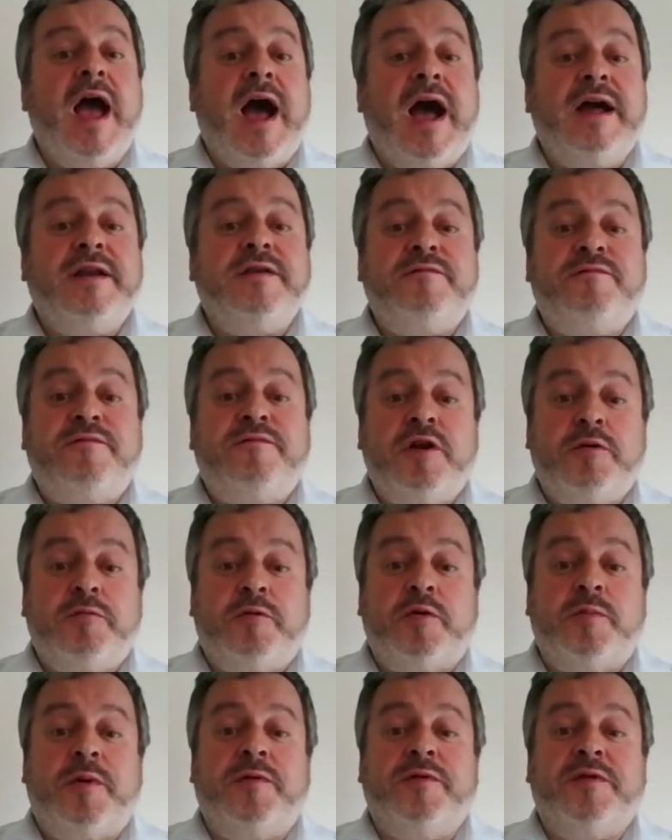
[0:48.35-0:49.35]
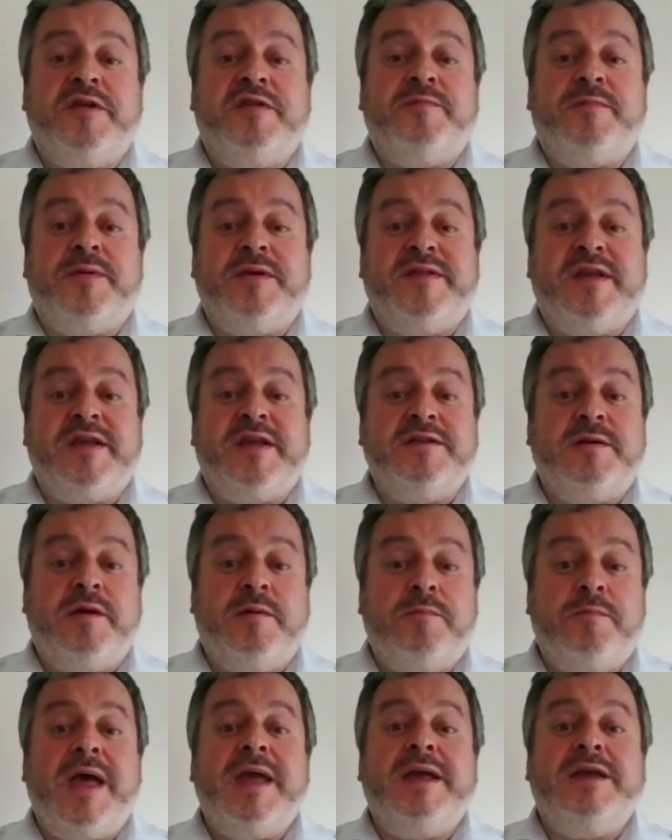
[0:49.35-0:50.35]
and follow up on these
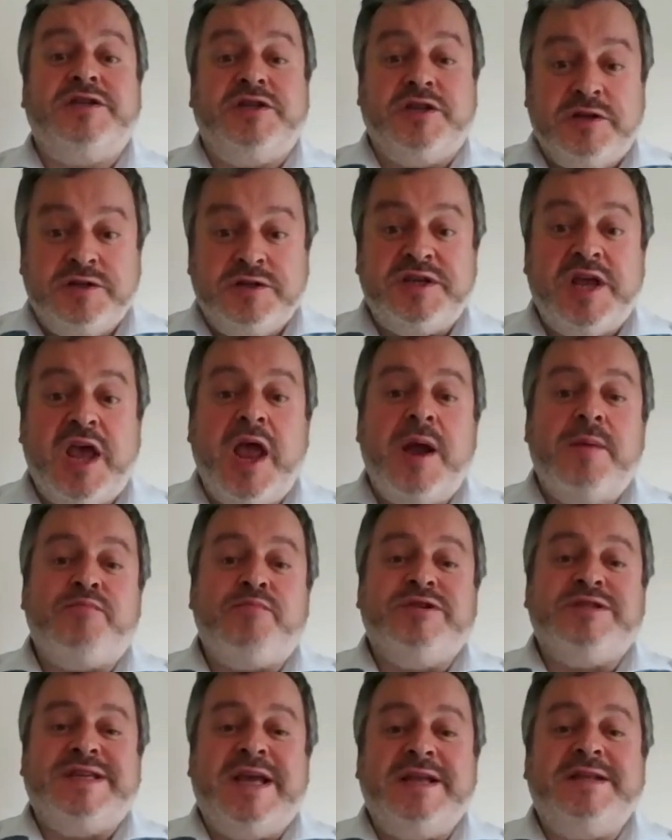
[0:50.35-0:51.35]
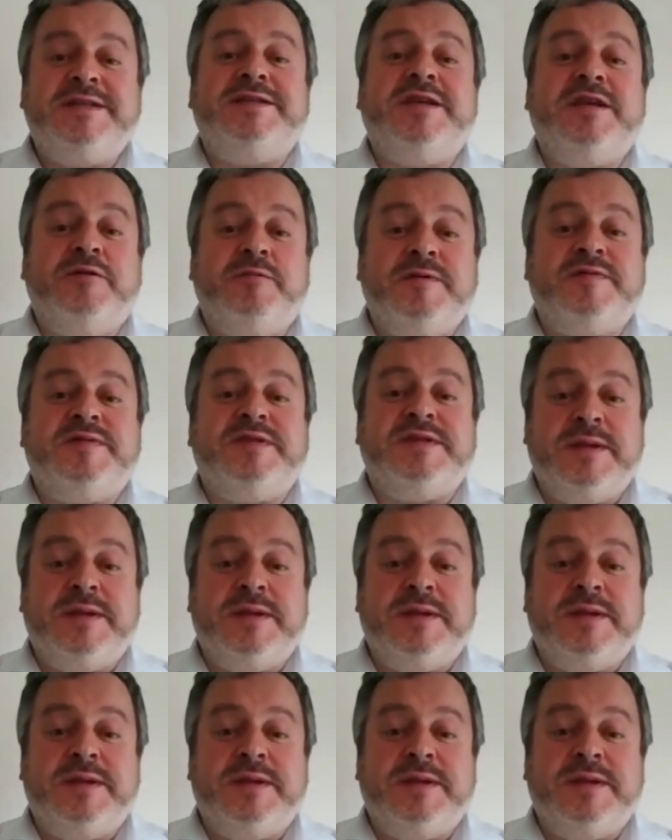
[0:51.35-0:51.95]
patients presenting with